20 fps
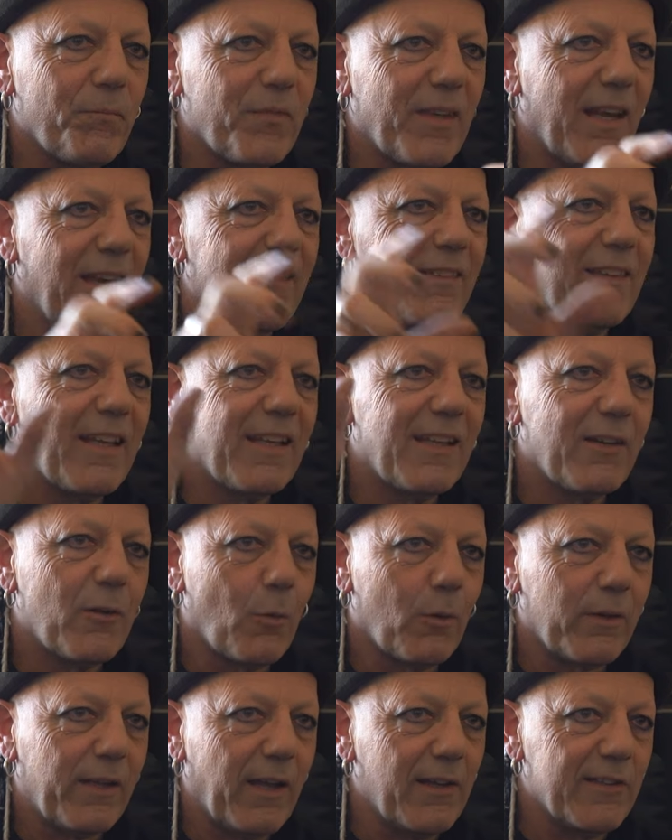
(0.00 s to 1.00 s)
and then it
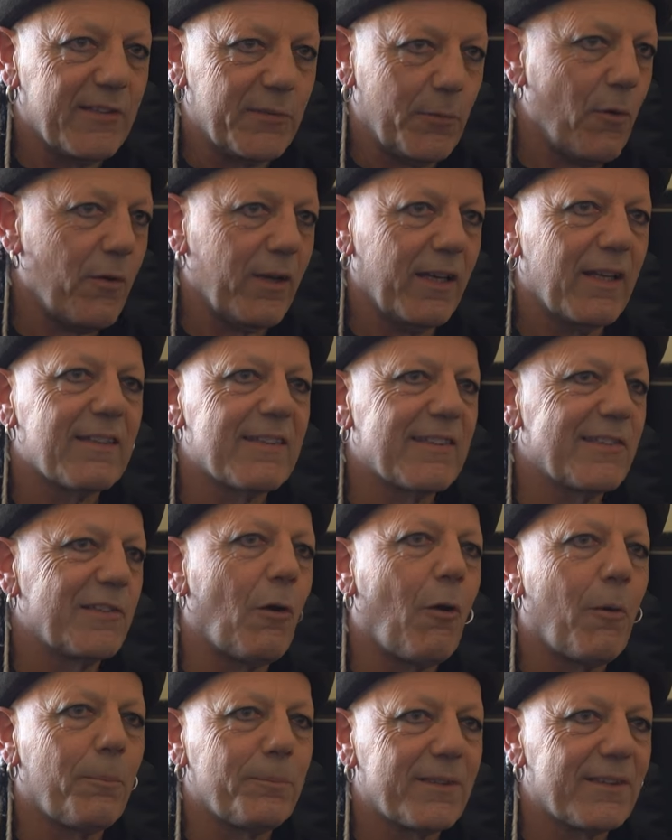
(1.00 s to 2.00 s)
all goes wrong and it
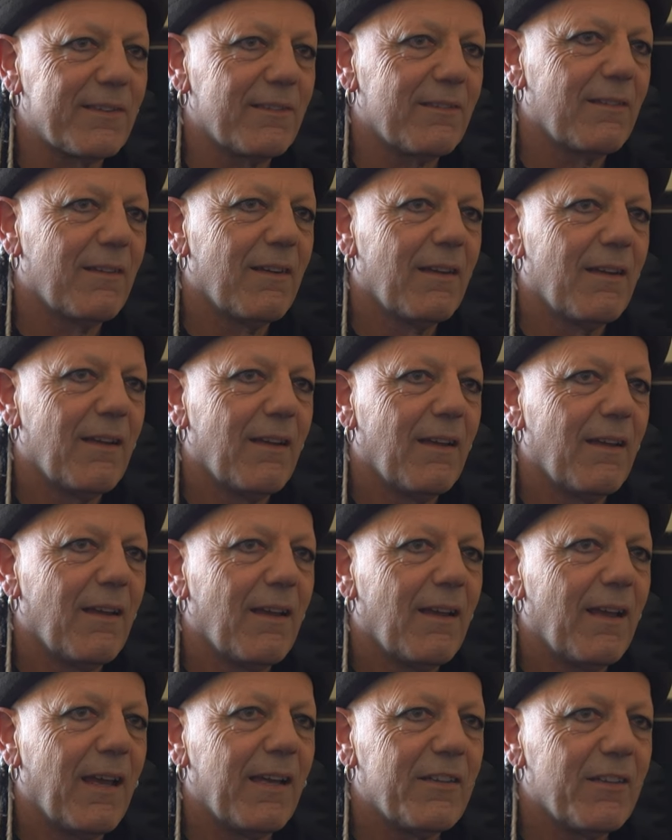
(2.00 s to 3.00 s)
stops,
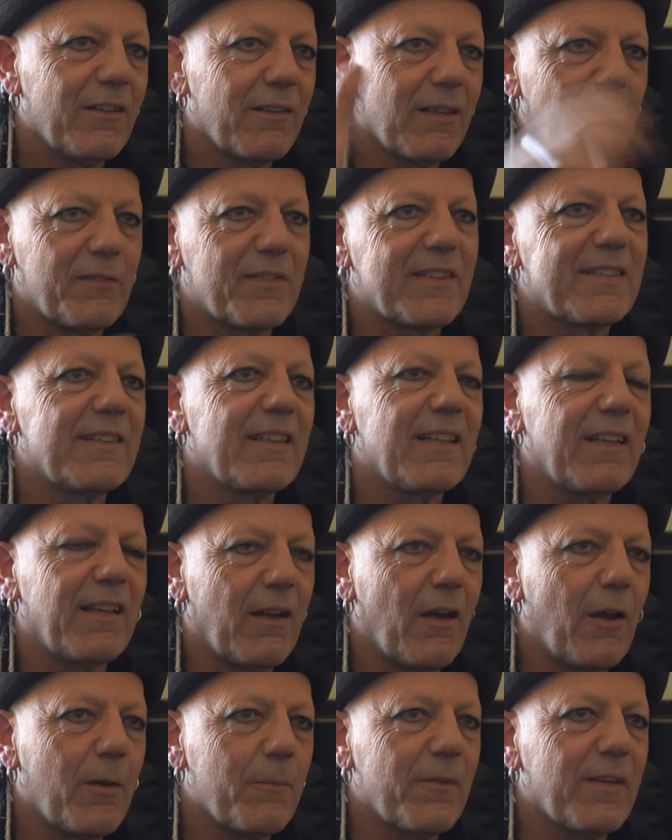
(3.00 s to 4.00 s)
and you're left sitting at
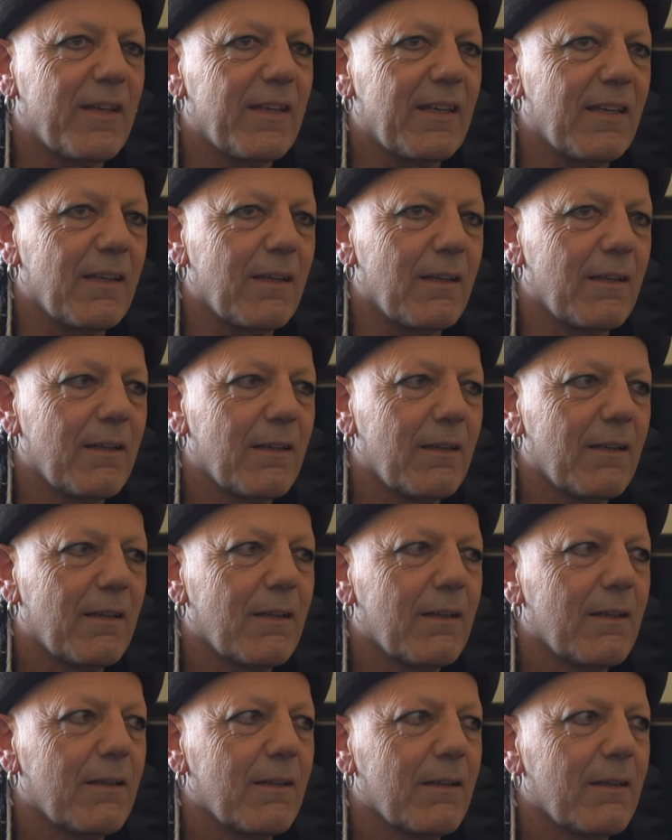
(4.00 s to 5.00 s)
home thinking,
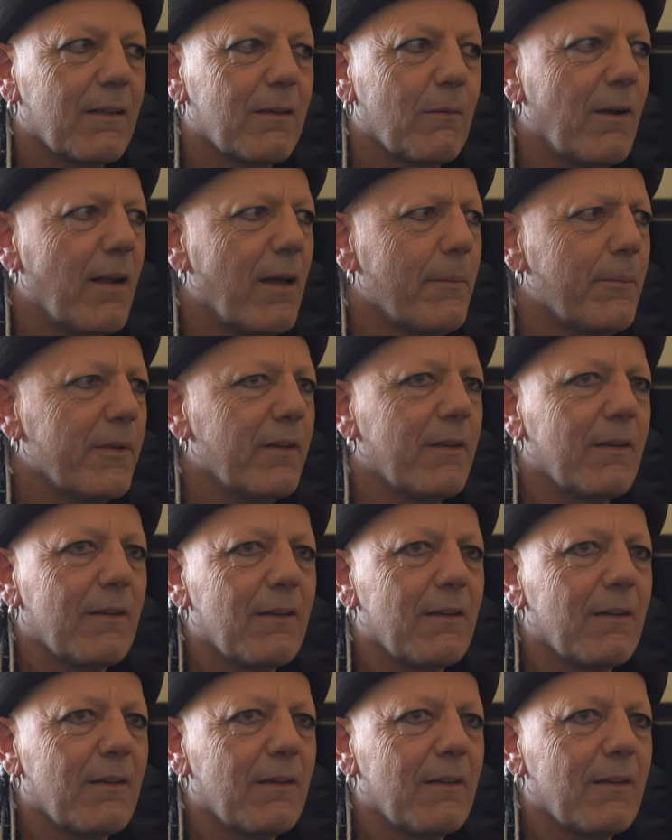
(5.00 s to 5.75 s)
what happened?